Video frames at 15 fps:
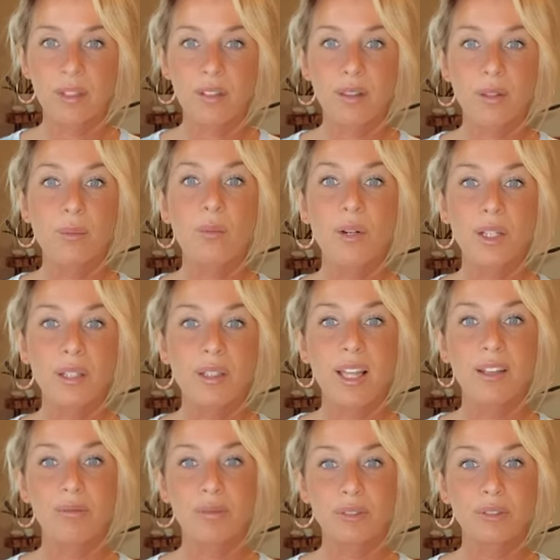the more your
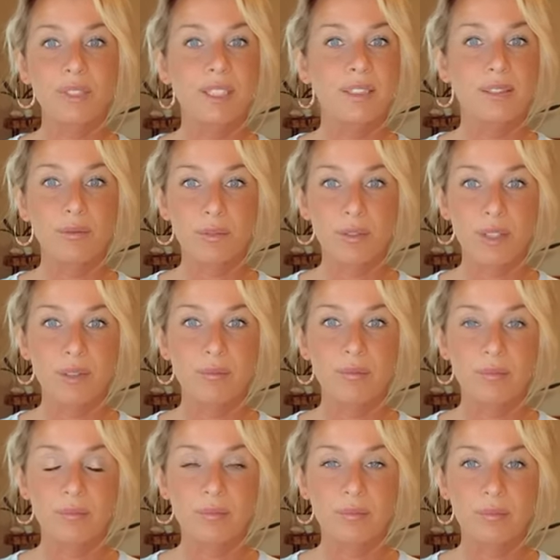life will transform.
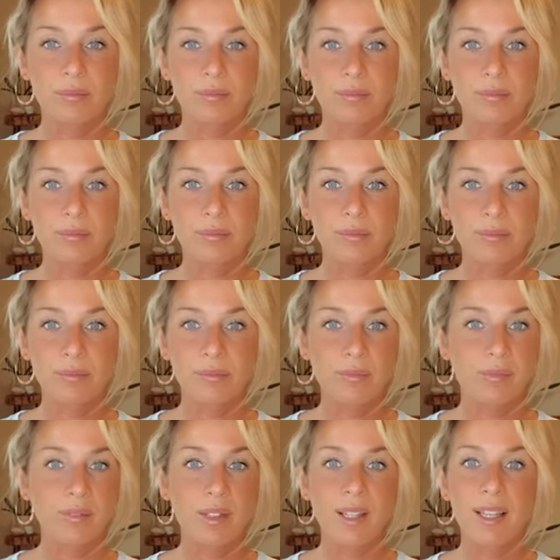
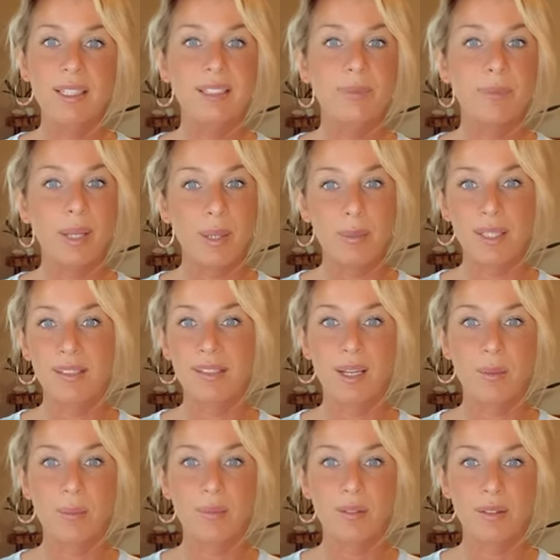And it's baby
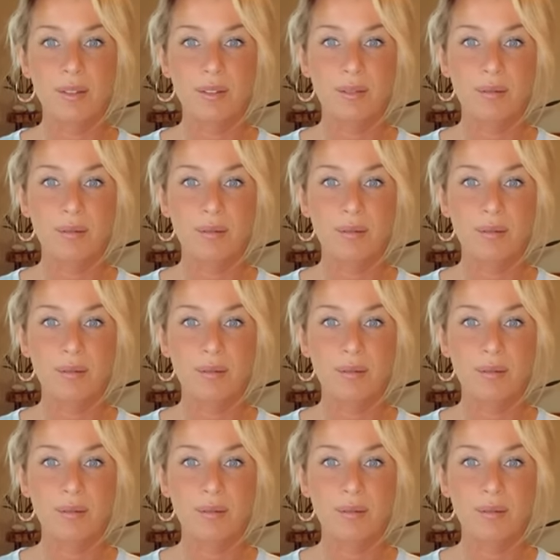steps.